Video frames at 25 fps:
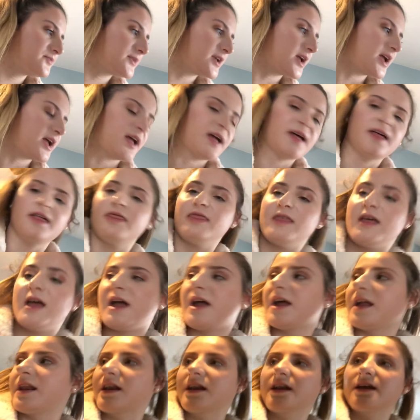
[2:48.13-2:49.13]
and
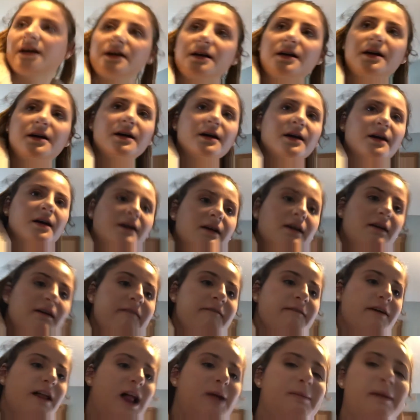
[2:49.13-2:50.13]
then
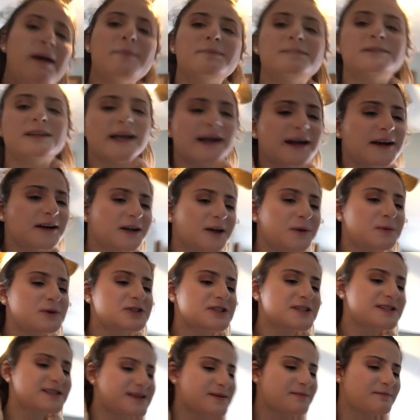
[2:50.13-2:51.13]
fill out my planner, which
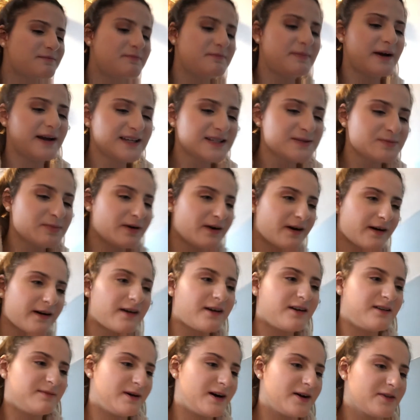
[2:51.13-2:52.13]
is the best part
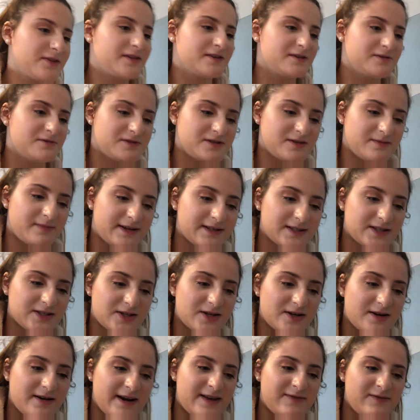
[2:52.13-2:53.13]
about the new
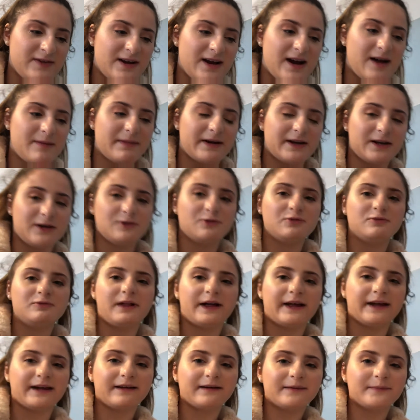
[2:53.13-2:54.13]
semester. I even got my new
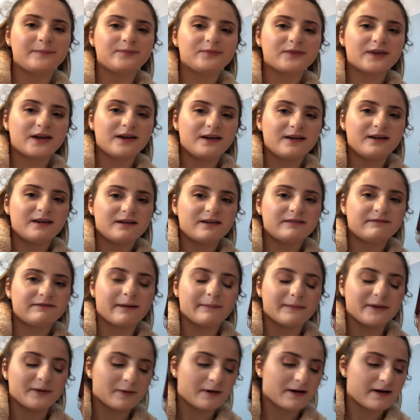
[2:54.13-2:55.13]
like
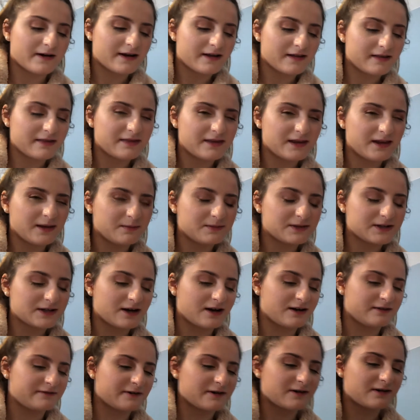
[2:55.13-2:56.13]
February themed
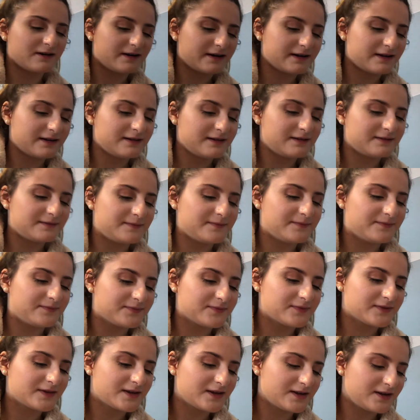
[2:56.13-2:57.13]
cover on it.
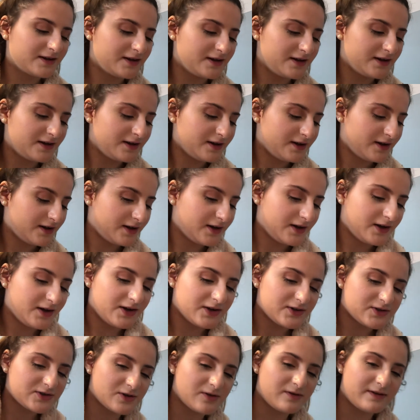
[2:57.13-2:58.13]

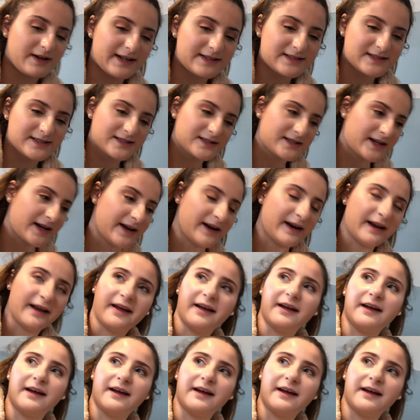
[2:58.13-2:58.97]
So that's exciting.